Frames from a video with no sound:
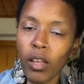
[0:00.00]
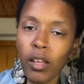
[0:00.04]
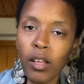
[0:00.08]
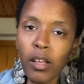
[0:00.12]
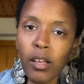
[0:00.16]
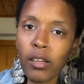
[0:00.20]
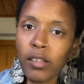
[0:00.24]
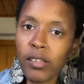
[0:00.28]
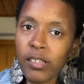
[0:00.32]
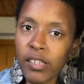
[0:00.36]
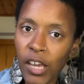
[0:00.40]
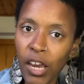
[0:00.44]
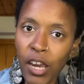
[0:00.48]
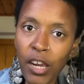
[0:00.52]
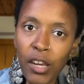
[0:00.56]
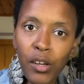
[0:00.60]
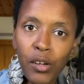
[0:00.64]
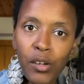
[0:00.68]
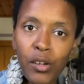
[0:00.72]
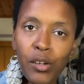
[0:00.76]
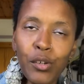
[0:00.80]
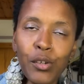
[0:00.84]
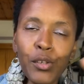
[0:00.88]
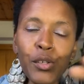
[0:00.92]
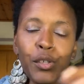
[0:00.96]

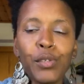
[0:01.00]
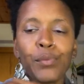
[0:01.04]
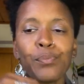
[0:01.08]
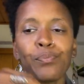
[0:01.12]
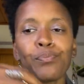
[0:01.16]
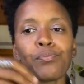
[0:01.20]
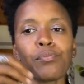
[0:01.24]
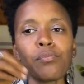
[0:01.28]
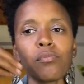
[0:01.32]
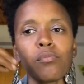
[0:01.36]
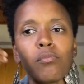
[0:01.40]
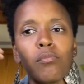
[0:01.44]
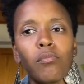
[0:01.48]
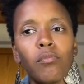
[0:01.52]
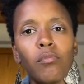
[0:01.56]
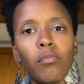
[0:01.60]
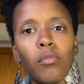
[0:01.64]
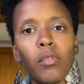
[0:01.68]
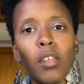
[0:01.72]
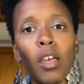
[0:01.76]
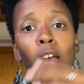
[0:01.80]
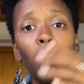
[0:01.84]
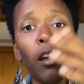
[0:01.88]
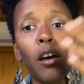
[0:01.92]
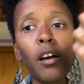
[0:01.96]
containers.
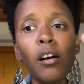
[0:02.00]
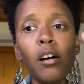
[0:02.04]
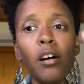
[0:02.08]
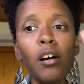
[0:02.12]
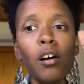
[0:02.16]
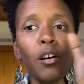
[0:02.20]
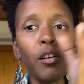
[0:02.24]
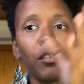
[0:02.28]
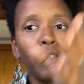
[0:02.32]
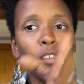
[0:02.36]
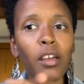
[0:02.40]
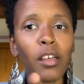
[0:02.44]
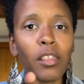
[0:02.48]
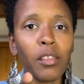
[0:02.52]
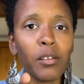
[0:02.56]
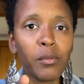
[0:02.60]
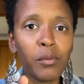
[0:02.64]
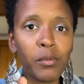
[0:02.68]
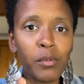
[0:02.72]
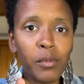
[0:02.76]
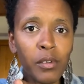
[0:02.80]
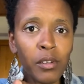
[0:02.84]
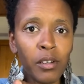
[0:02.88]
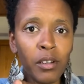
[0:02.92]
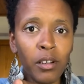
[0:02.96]
On the
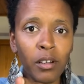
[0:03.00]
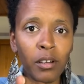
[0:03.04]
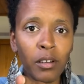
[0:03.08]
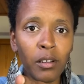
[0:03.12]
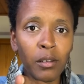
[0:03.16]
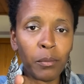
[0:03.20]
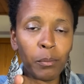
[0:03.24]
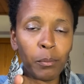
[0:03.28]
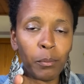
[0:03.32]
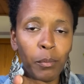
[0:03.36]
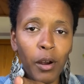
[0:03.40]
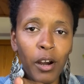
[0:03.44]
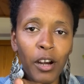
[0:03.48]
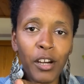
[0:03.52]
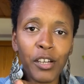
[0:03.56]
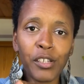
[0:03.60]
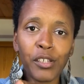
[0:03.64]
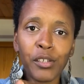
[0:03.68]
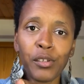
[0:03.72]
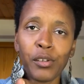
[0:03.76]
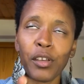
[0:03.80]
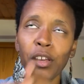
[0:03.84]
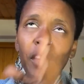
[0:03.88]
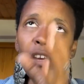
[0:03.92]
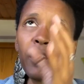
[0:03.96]
other
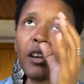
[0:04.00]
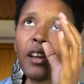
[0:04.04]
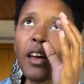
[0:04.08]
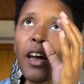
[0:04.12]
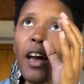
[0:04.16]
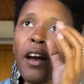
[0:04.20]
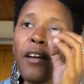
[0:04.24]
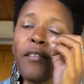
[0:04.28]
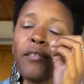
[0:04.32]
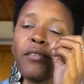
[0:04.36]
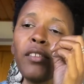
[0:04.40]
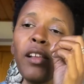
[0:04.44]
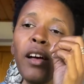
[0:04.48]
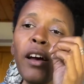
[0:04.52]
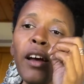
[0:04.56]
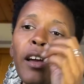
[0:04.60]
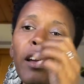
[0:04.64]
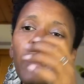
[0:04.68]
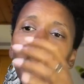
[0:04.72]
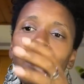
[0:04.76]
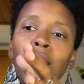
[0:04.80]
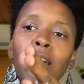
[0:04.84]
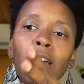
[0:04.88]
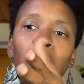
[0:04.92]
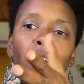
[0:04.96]
part, you can have
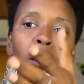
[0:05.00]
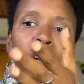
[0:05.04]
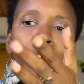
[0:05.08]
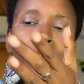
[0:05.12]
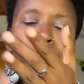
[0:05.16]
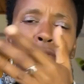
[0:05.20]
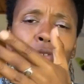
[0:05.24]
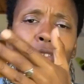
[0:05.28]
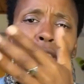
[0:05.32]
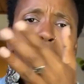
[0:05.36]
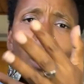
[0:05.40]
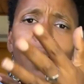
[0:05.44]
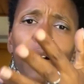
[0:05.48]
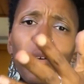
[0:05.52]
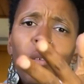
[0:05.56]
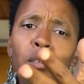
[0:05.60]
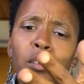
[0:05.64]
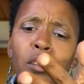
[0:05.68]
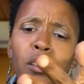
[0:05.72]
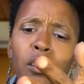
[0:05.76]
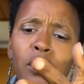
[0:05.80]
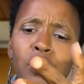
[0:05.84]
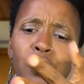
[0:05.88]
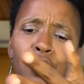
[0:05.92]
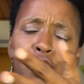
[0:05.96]
like
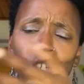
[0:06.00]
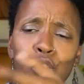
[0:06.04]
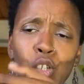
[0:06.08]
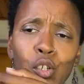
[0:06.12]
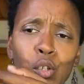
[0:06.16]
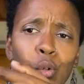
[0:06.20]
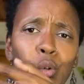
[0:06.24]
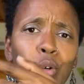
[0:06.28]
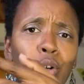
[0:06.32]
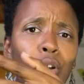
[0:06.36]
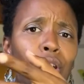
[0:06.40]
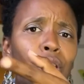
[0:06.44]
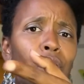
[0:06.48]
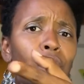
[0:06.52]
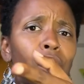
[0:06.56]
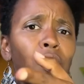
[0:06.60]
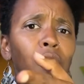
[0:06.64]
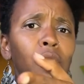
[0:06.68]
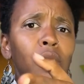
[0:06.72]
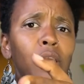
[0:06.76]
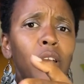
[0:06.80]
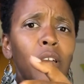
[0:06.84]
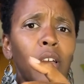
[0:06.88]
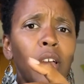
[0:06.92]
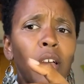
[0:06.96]
flour,
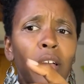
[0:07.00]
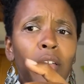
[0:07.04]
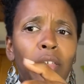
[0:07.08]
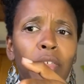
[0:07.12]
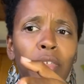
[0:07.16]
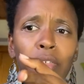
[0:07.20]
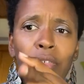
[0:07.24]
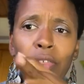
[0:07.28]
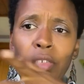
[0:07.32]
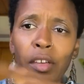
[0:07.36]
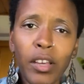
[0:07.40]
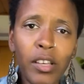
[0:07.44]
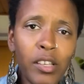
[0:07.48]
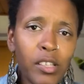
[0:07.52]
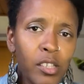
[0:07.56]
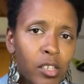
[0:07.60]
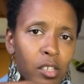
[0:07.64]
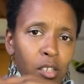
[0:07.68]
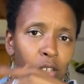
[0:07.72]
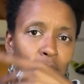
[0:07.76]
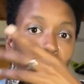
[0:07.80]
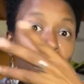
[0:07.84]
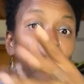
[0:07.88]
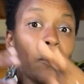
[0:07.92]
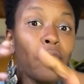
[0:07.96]
sugar, things
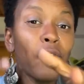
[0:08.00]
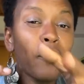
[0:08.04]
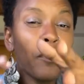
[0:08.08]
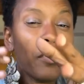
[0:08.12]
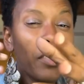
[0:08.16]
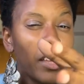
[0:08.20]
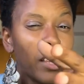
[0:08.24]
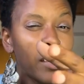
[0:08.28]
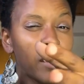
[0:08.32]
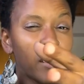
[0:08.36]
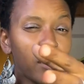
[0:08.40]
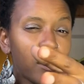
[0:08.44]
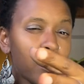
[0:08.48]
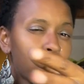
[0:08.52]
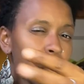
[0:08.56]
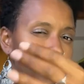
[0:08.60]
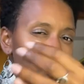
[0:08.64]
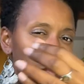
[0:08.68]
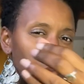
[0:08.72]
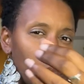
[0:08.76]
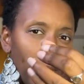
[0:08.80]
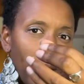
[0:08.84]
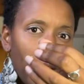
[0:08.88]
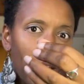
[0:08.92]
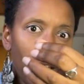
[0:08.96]

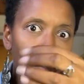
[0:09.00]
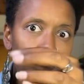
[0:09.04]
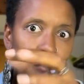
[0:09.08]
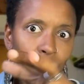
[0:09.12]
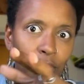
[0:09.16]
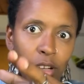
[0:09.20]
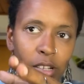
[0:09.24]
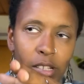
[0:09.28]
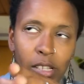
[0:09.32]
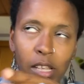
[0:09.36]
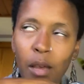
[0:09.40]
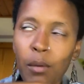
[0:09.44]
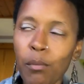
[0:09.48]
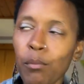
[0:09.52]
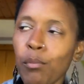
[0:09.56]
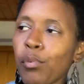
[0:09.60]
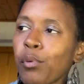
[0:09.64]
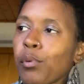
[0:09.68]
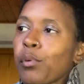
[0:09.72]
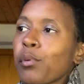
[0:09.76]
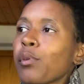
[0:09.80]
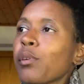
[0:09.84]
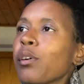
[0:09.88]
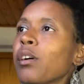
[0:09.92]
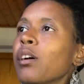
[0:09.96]
to bake, for
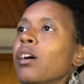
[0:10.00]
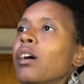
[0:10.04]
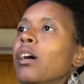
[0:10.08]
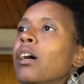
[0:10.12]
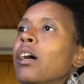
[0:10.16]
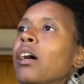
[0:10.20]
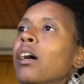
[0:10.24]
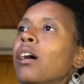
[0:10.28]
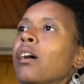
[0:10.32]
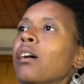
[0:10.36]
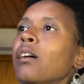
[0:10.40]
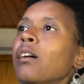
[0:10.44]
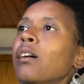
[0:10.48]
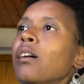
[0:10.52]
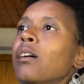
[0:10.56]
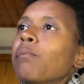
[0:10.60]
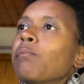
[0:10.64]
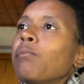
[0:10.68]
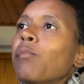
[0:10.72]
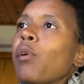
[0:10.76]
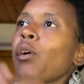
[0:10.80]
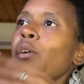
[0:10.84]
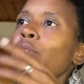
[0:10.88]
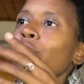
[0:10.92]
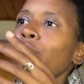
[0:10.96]
example.
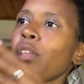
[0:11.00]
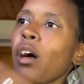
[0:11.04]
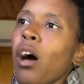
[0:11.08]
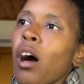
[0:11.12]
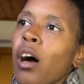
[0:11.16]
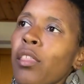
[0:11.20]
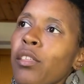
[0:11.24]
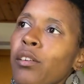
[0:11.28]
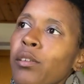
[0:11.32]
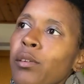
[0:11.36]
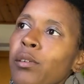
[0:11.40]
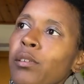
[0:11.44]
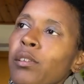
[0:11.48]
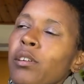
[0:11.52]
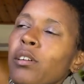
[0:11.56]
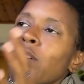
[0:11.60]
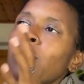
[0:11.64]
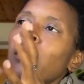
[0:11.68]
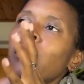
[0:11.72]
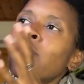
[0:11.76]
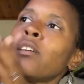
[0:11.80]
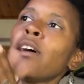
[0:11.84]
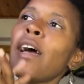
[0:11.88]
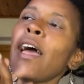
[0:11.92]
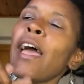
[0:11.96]
On other
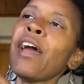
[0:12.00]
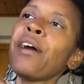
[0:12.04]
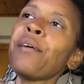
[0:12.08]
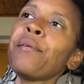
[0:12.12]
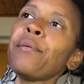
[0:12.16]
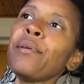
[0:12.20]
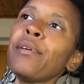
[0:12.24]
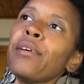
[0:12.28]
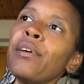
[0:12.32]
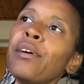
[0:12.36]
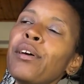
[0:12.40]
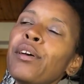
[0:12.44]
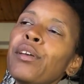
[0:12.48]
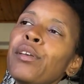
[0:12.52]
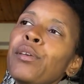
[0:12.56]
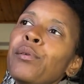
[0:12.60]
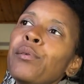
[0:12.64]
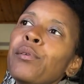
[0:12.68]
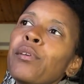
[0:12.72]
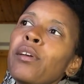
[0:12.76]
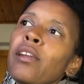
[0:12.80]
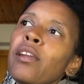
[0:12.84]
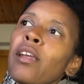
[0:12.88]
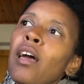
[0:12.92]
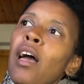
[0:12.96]
area, you
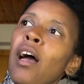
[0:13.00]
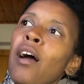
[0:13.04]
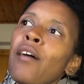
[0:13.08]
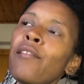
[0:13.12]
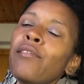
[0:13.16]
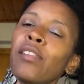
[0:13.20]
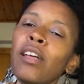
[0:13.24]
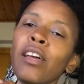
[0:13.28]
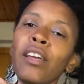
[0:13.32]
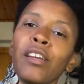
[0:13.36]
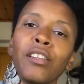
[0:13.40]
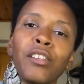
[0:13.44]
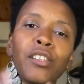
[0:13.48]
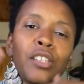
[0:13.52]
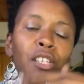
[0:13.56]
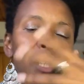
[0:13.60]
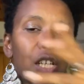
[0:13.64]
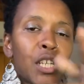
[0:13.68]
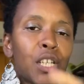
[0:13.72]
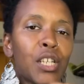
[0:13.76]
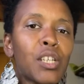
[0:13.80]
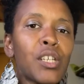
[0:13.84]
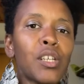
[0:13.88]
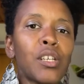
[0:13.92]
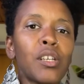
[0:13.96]
can have like
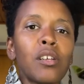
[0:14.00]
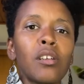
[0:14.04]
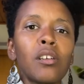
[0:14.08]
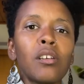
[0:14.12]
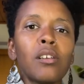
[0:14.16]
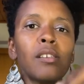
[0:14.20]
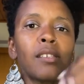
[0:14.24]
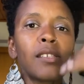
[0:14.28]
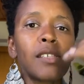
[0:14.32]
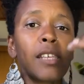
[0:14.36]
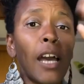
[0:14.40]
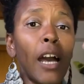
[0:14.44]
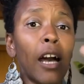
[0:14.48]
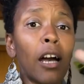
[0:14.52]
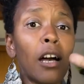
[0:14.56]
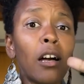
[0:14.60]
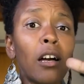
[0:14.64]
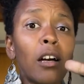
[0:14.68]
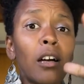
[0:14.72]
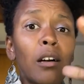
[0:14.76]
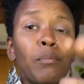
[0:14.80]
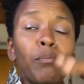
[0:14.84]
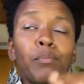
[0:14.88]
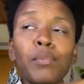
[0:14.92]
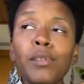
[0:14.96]
dishes,
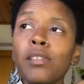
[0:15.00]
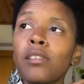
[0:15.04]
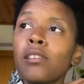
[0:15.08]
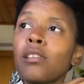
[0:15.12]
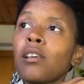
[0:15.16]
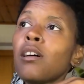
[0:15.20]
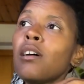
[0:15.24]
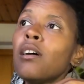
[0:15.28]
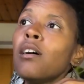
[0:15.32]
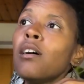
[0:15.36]
cups,